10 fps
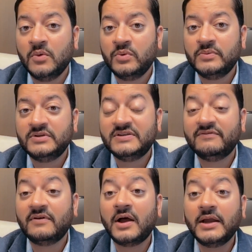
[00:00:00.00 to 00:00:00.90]
We
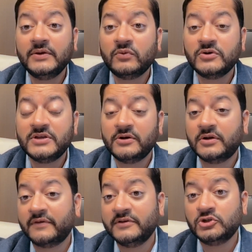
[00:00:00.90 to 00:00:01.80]
divide rotator
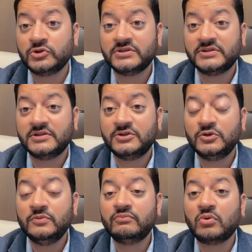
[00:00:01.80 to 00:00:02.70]
cuff injuries into
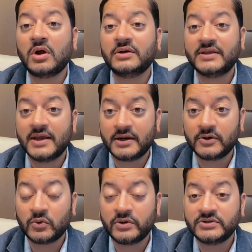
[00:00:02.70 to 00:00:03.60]
two broad
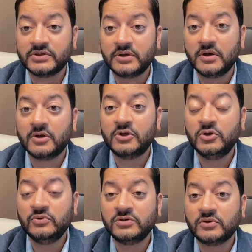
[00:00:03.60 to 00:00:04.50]
categories,
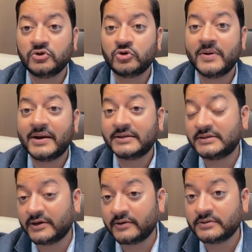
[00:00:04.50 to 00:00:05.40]
acute or traumatic
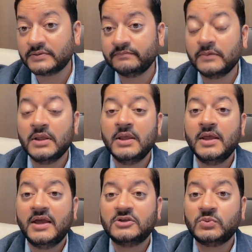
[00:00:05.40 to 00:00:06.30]
tears,
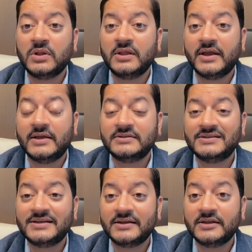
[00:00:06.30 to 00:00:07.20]
as well as the
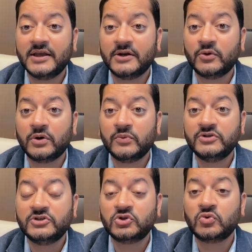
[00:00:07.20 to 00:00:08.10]
second category,
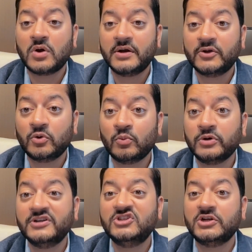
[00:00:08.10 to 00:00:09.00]
which is chronic or more
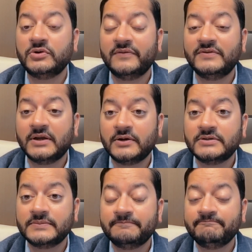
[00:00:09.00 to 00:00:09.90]
degenerative
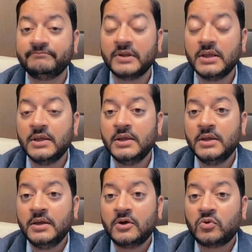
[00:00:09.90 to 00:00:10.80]
tears.
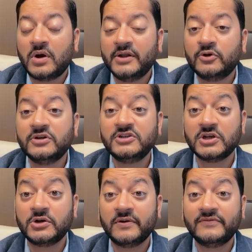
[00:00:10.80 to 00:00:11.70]
Chronic or
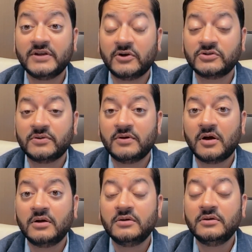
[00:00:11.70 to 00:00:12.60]
degenerative tears are
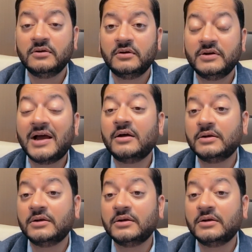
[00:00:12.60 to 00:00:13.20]
un, not